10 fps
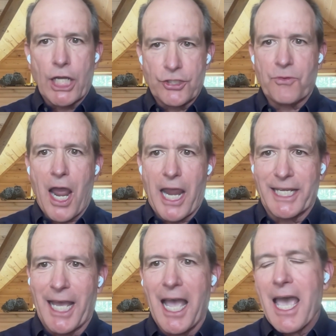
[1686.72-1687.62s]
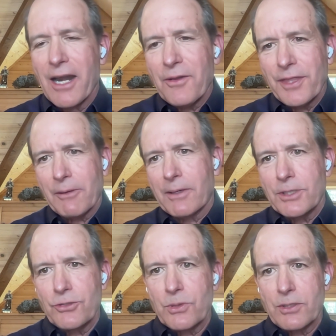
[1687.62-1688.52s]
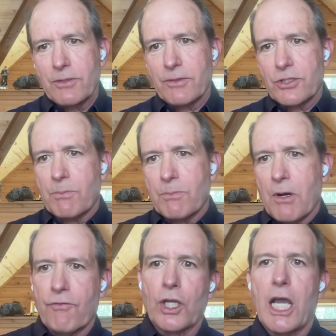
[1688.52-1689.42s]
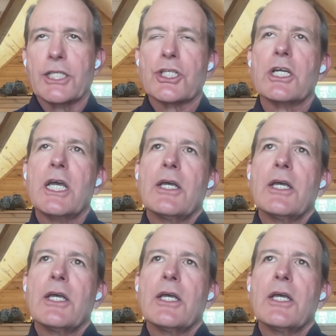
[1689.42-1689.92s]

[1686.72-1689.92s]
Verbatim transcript: right? Yeah, I don't think I'm going to do what I do tomorrow for lunch.